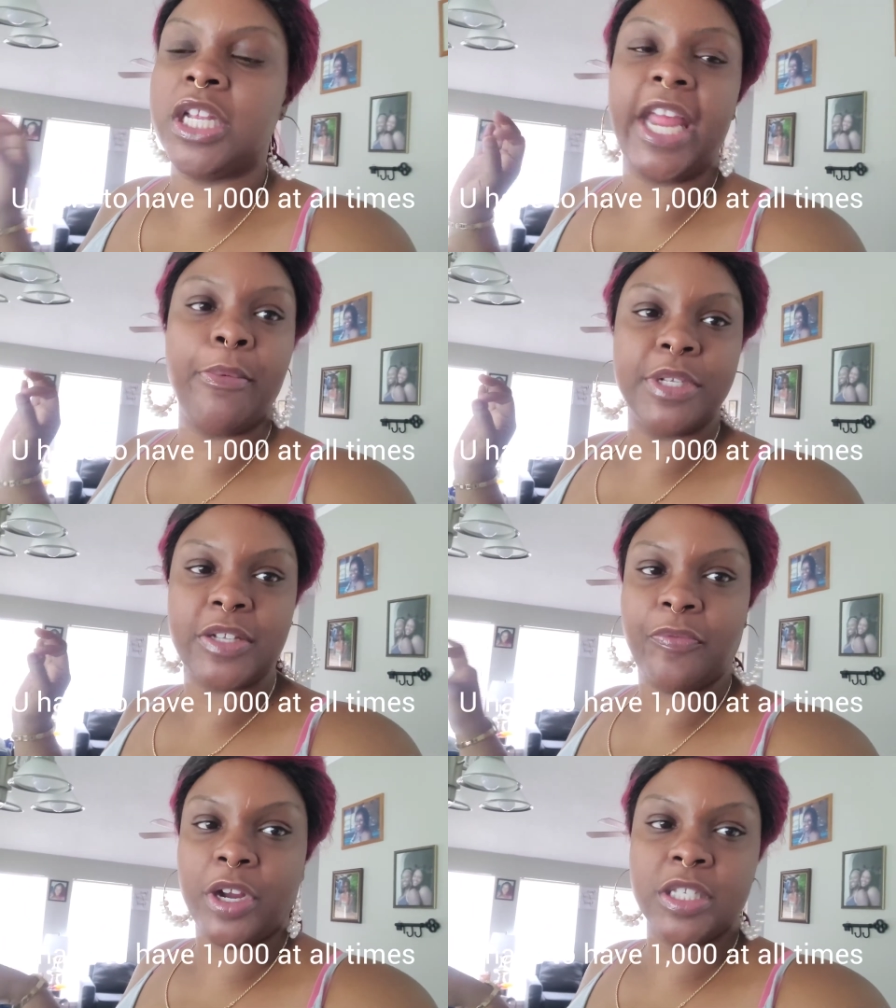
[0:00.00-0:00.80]
Today was
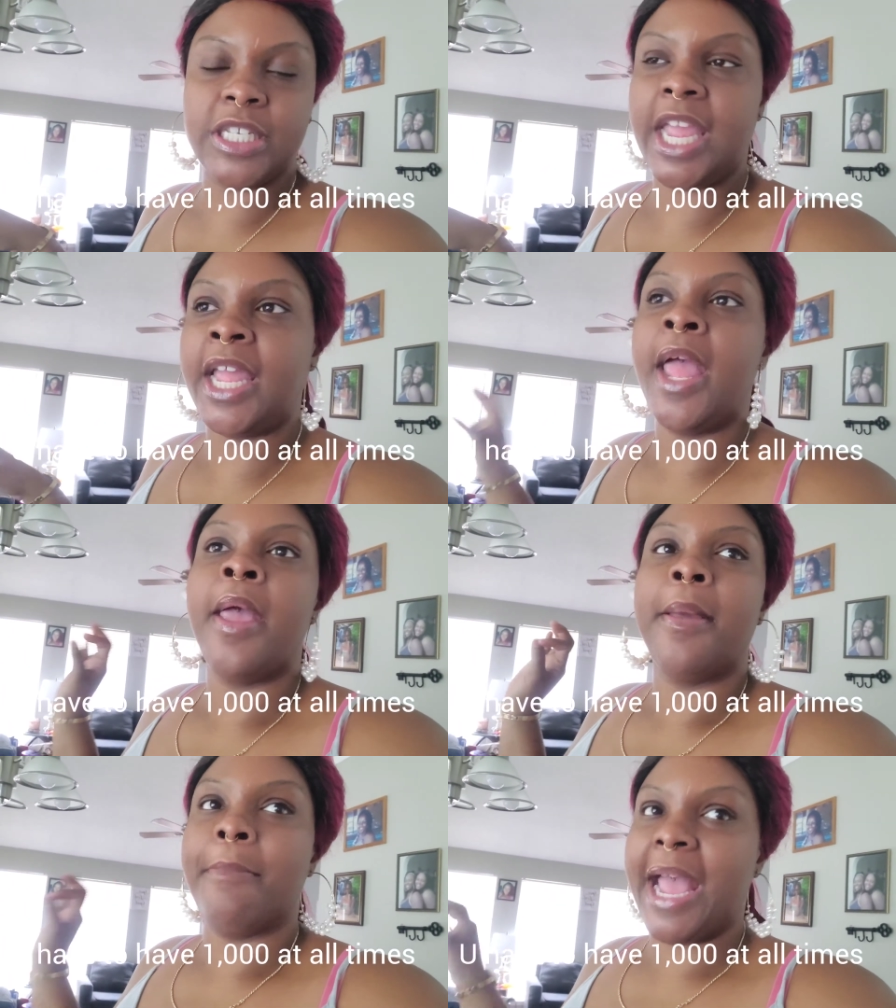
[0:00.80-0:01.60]
the first day
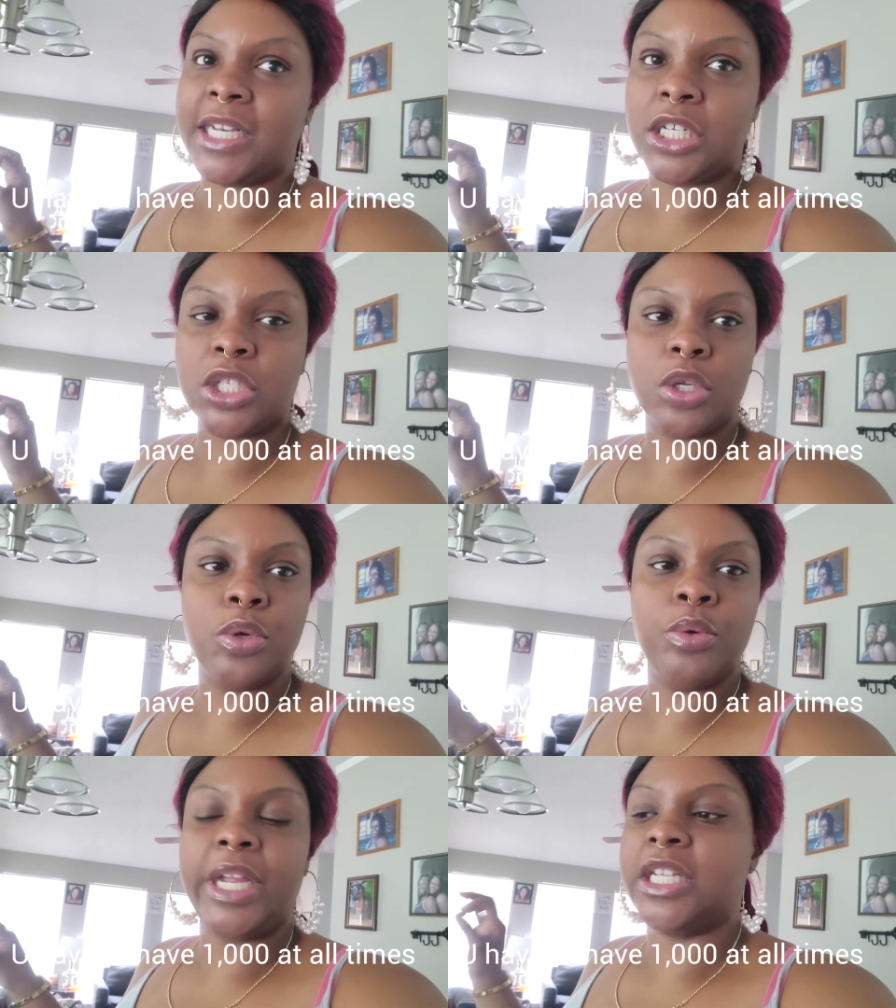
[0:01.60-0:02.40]
back to
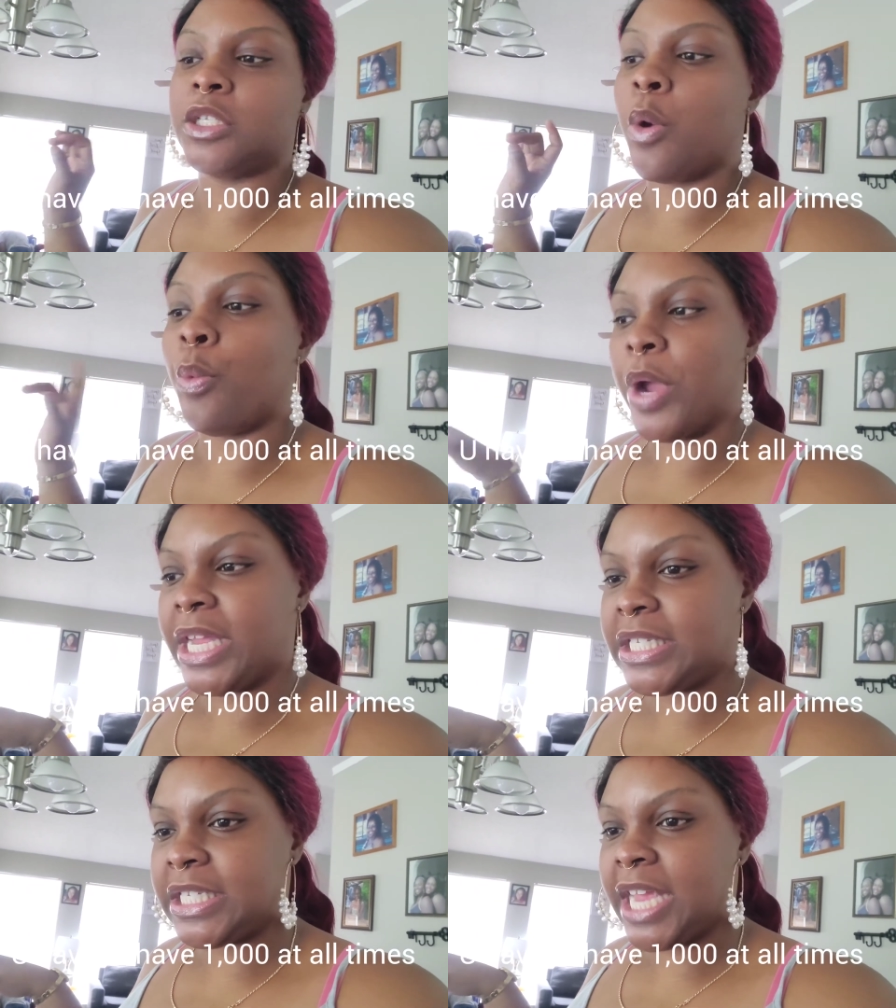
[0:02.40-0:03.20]
school. It is
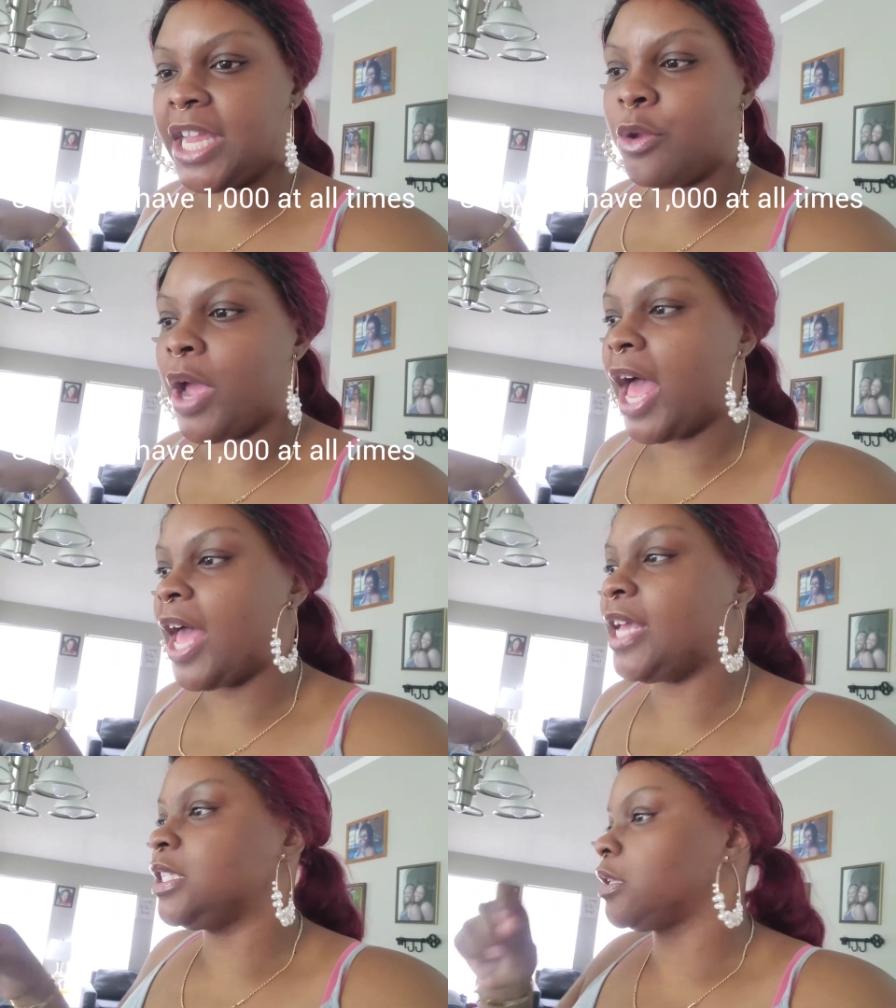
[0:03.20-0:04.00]
Wednesday, you
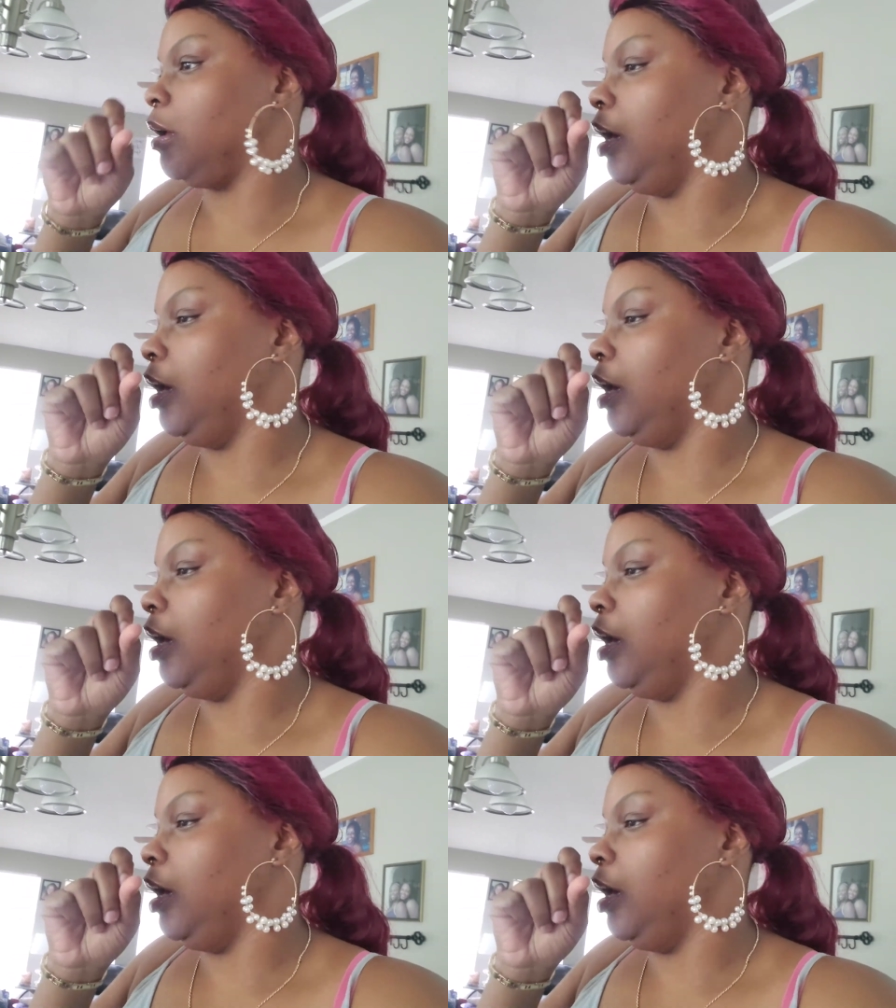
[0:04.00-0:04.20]
guys,